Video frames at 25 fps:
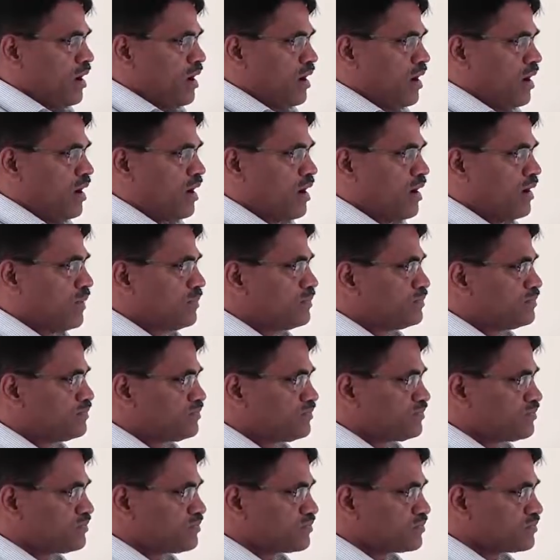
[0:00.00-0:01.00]
Okay?
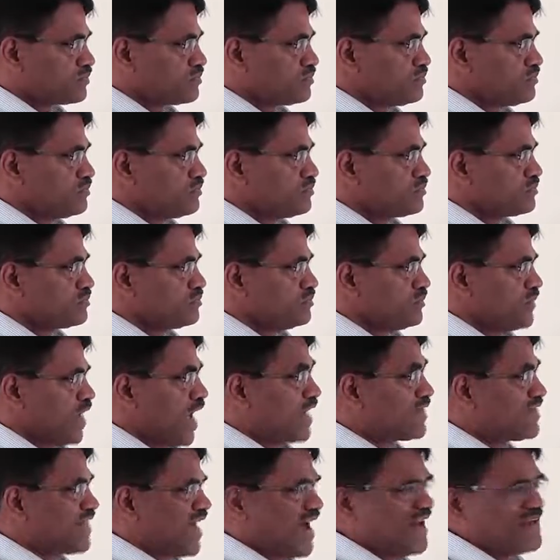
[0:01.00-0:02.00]

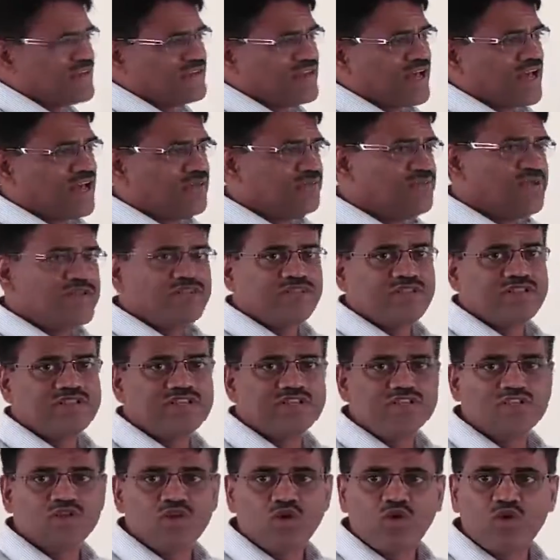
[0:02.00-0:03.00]
At that time, even
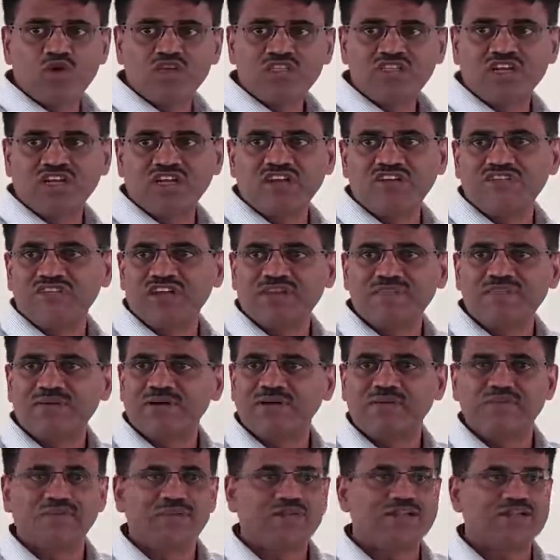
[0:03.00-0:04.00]
this notion of
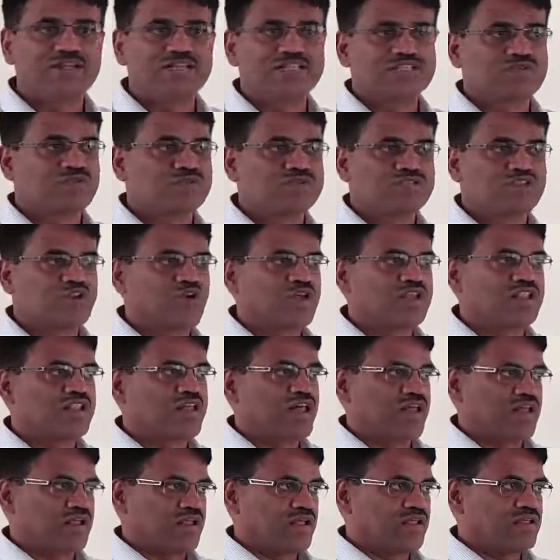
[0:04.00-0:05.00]
NP-completeness was not
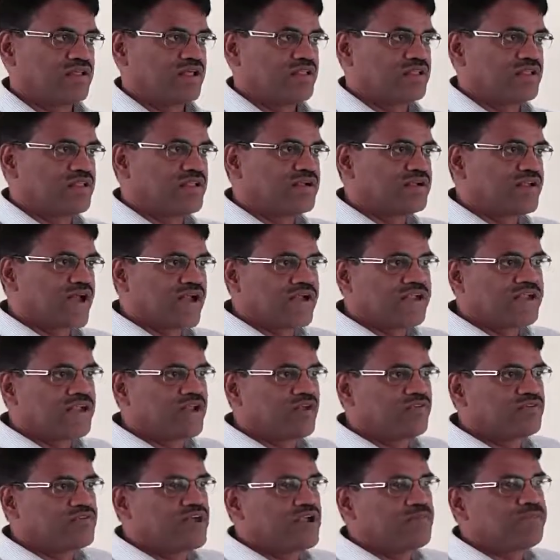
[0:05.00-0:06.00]
there. The title
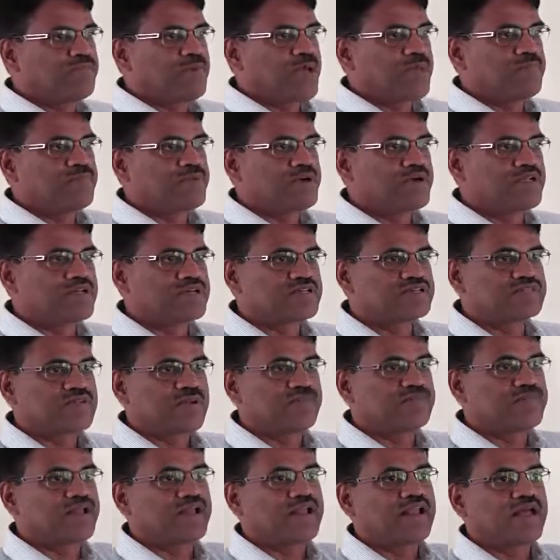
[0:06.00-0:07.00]
of that paper is
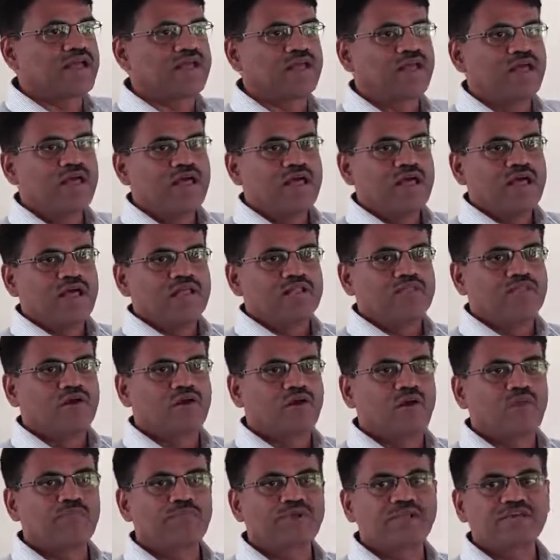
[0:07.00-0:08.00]
something like the
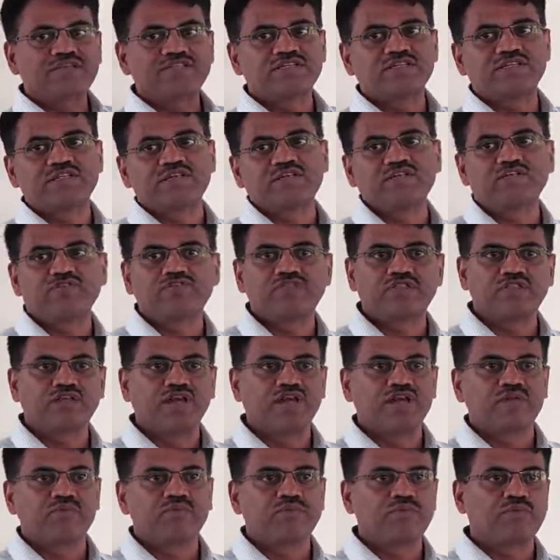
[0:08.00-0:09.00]
complexity of
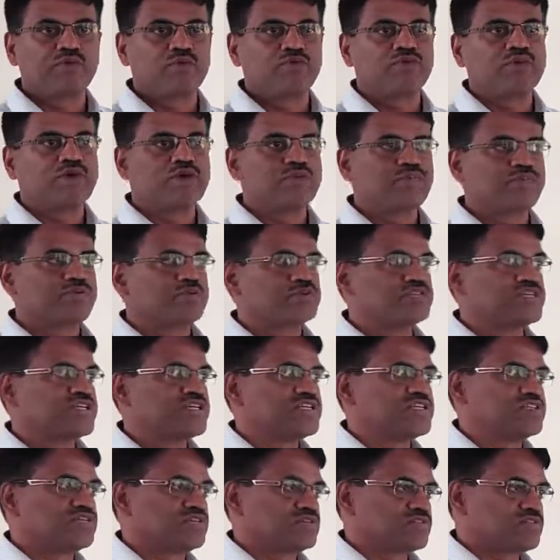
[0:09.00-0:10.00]
theorem proving
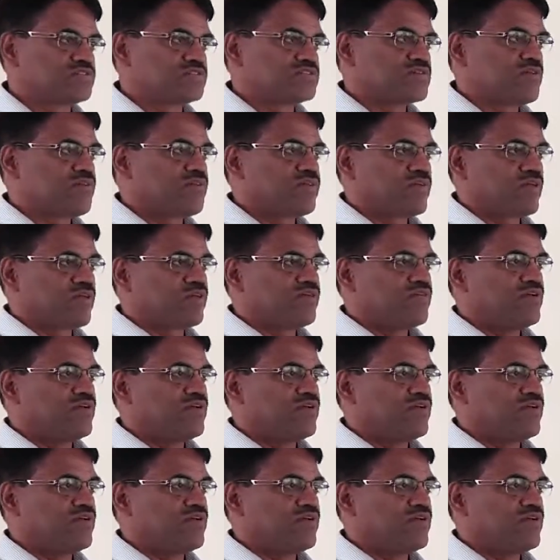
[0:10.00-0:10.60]
procedures or something.